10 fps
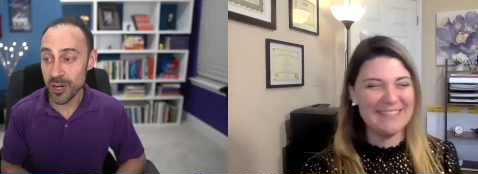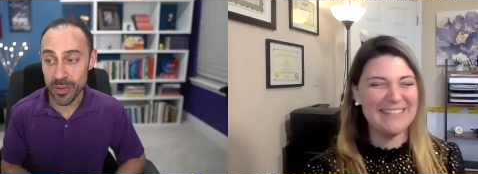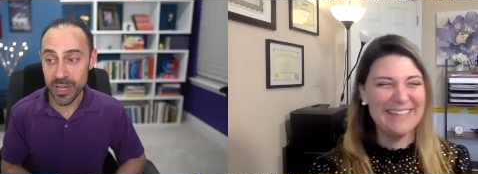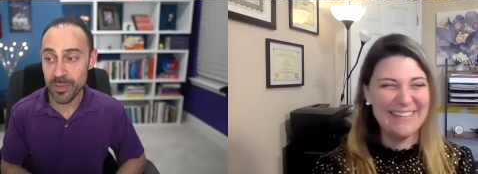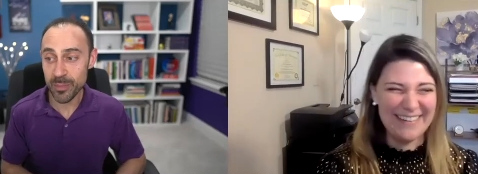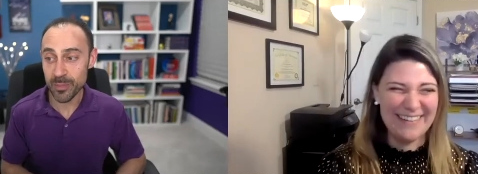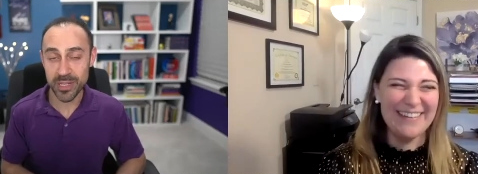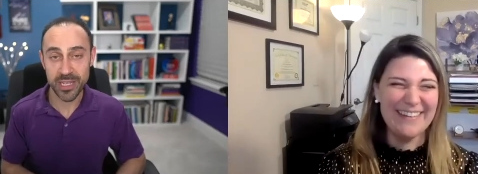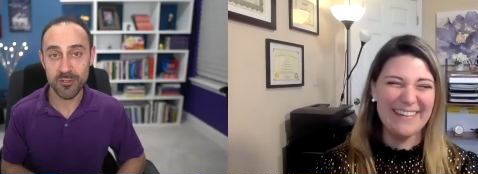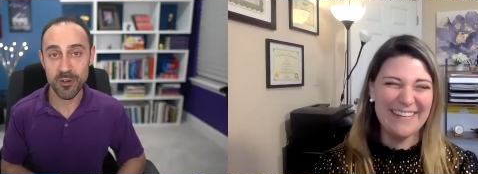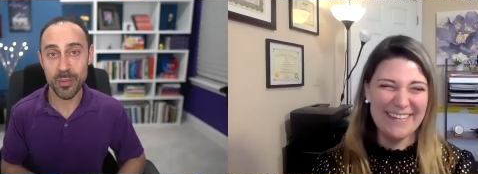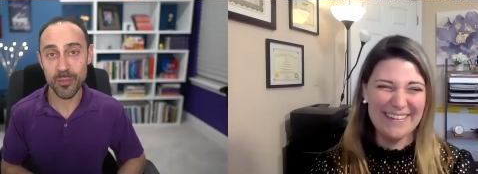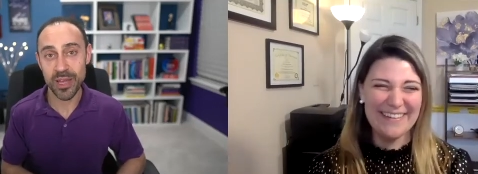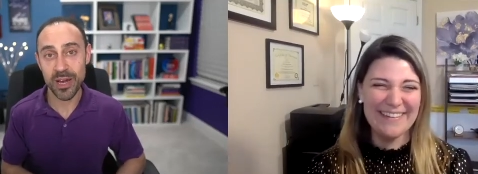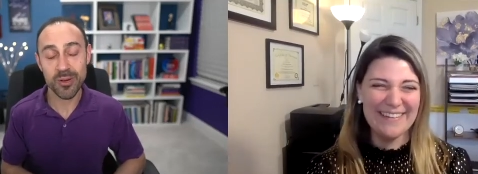Speaker 1: many
Speaker 2: people need to remember
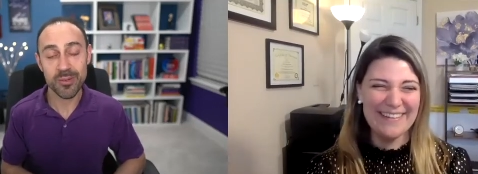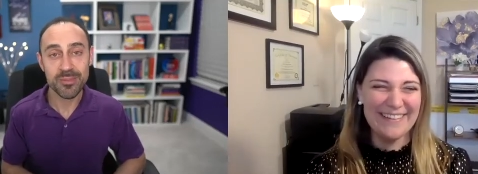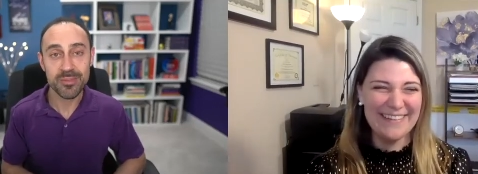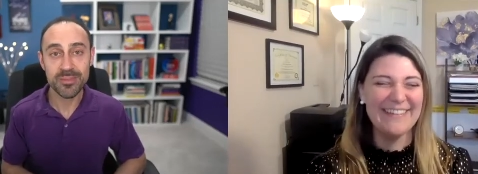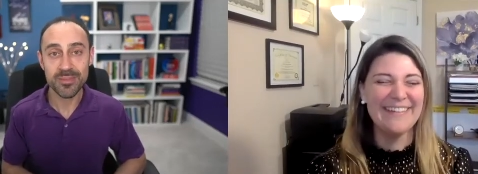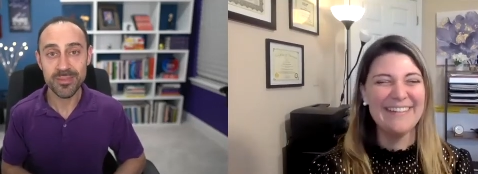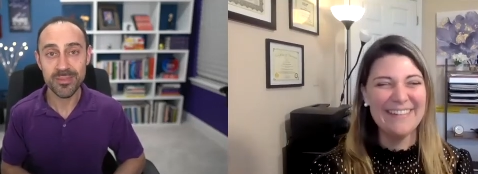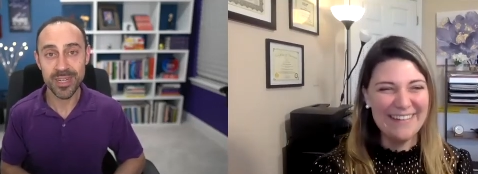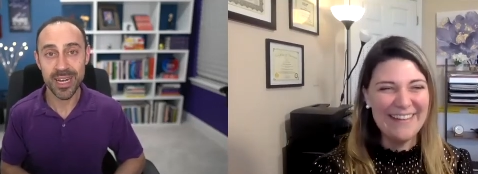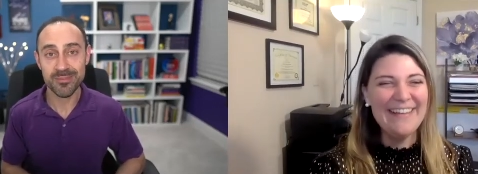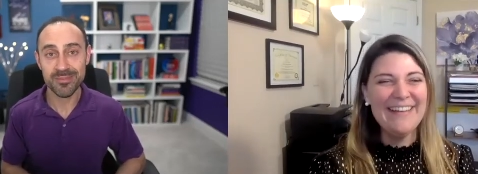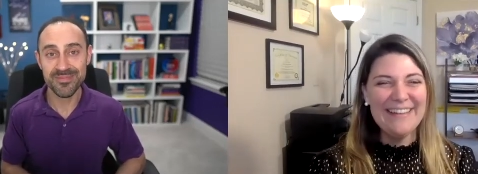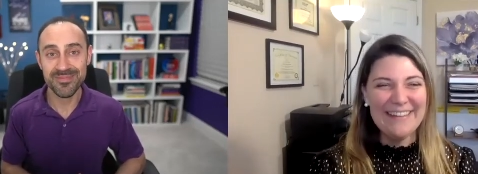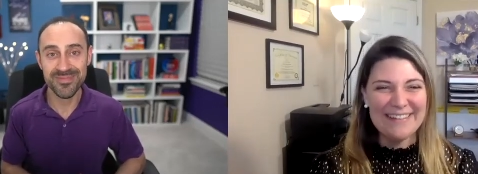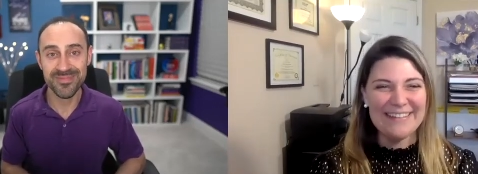that one.
Speaker 1: Yeah.
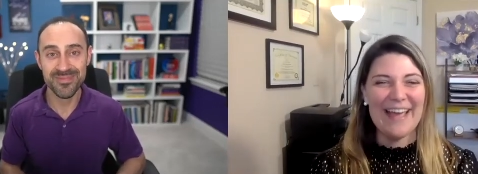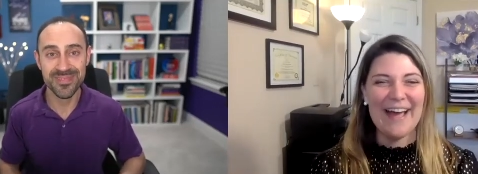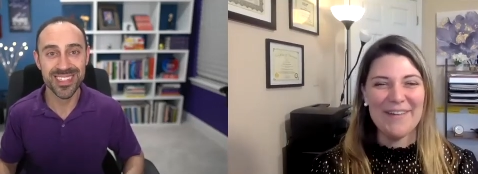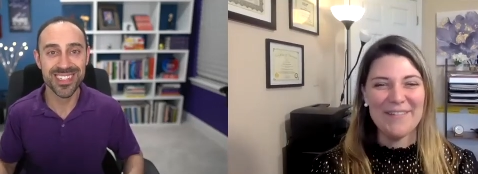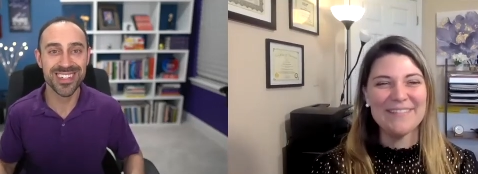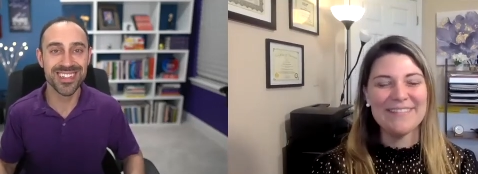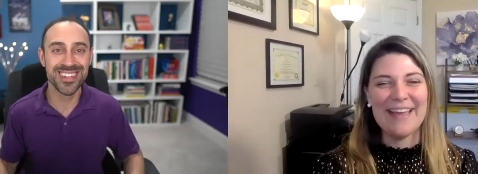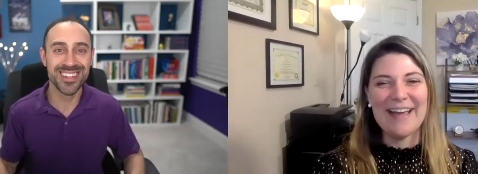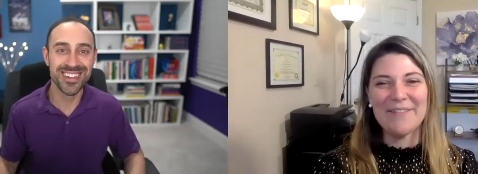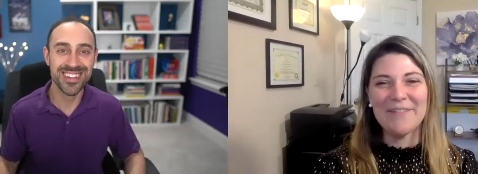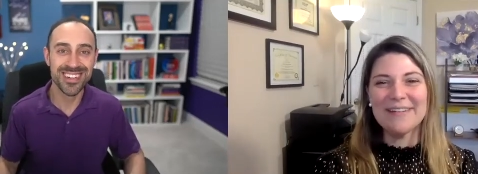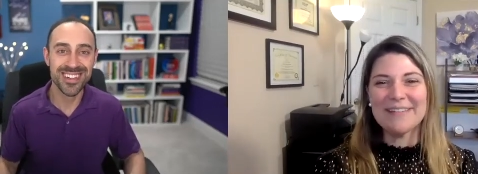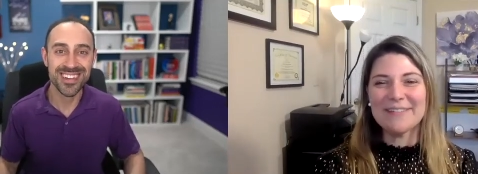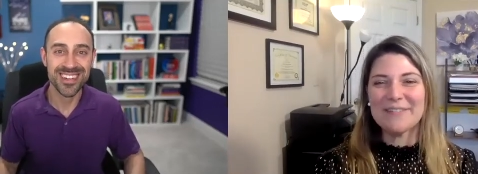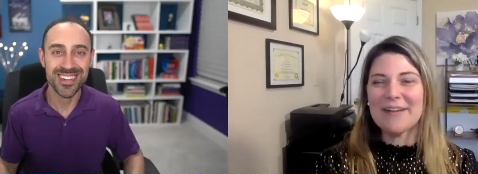yeah. Yeah.
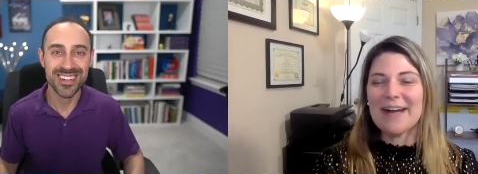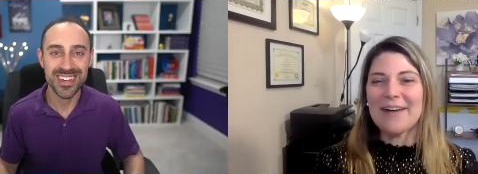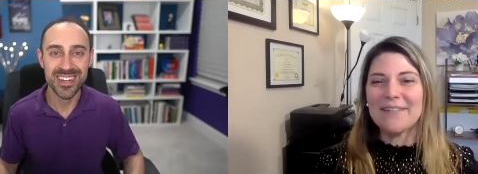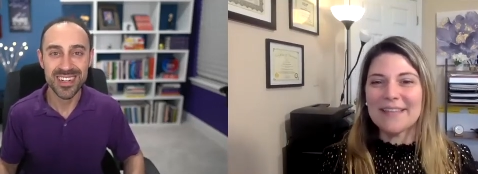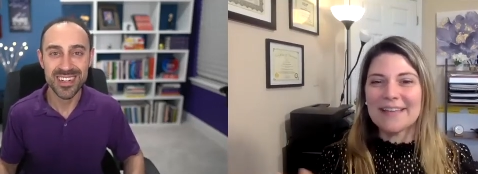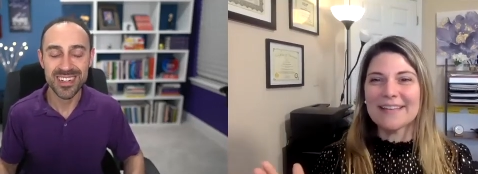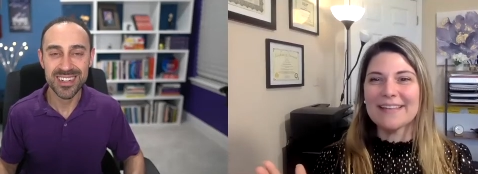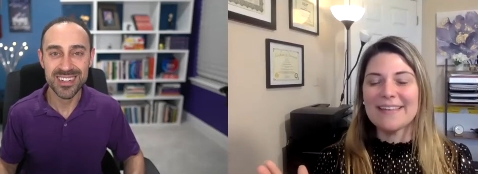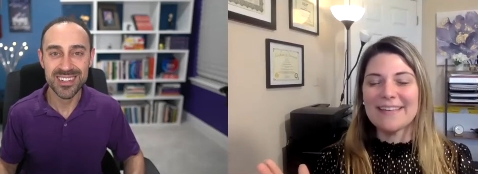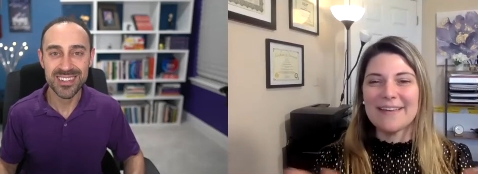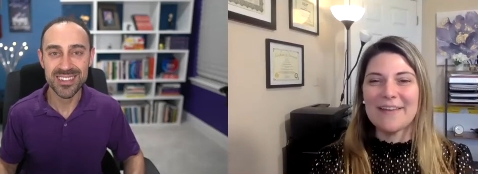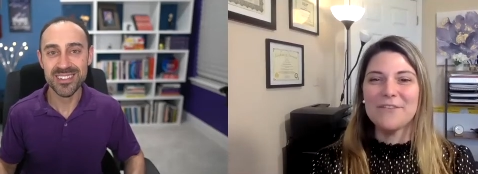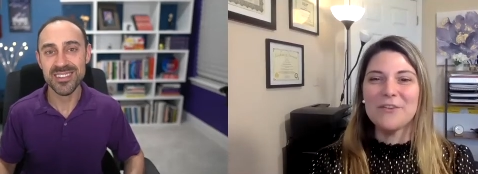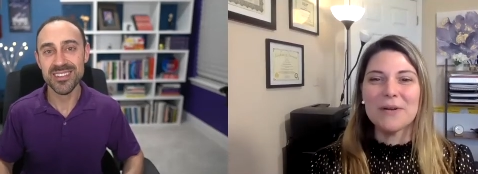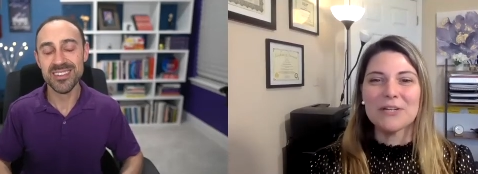What, wow. Like,
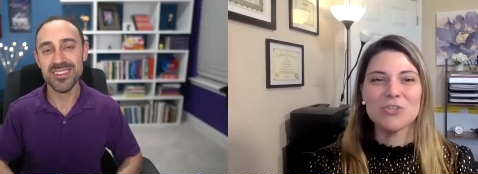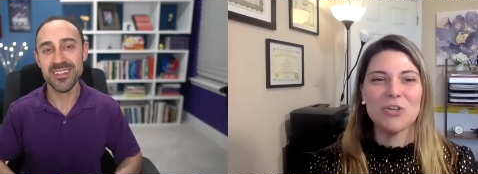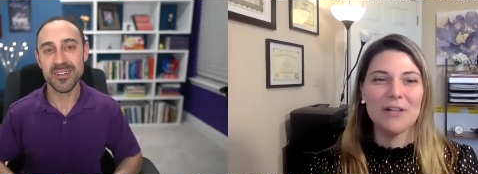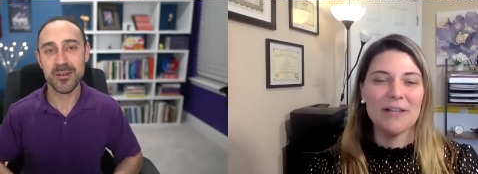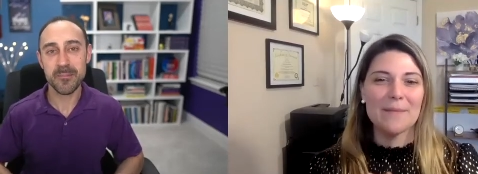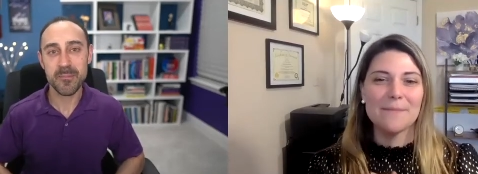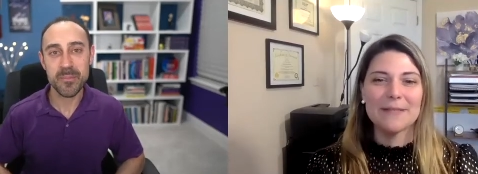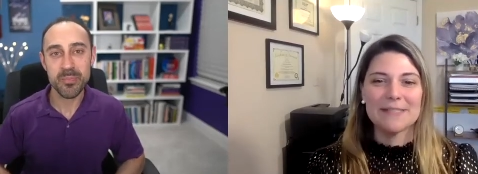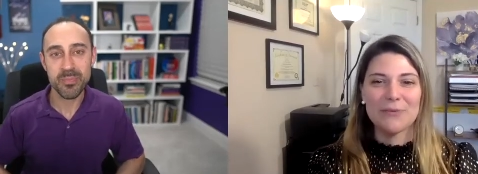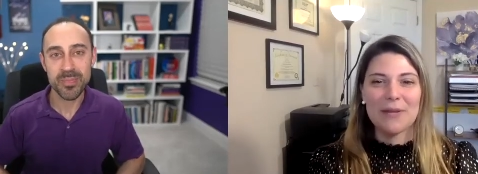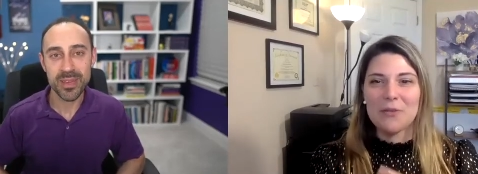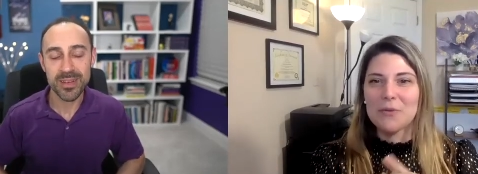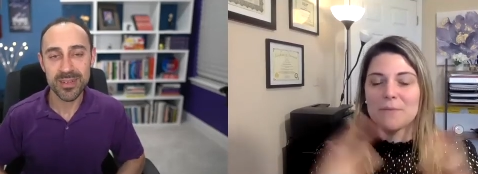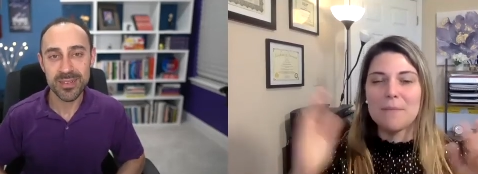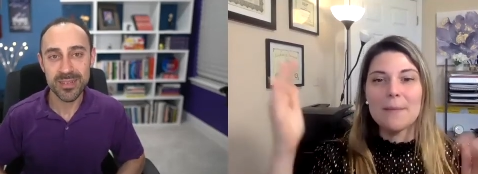if you are struggling in business, right,
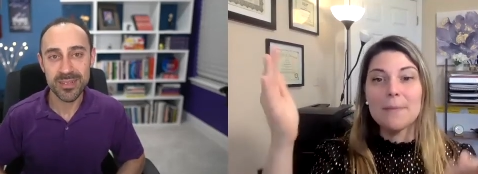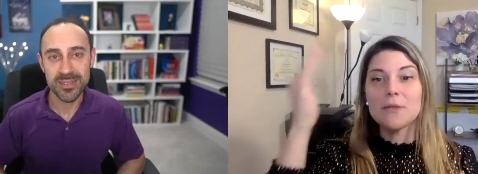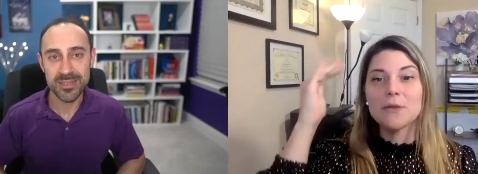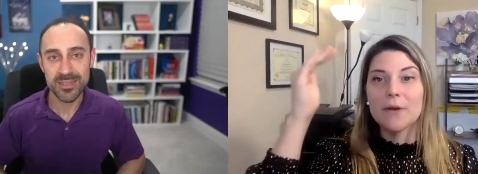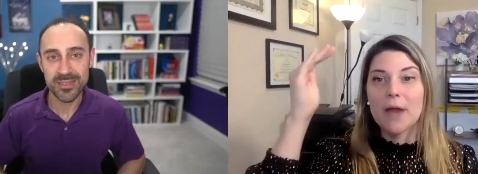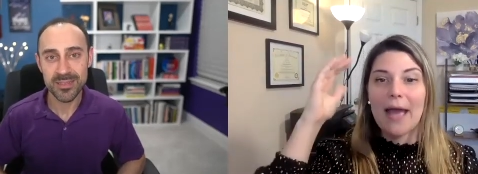you maybe you're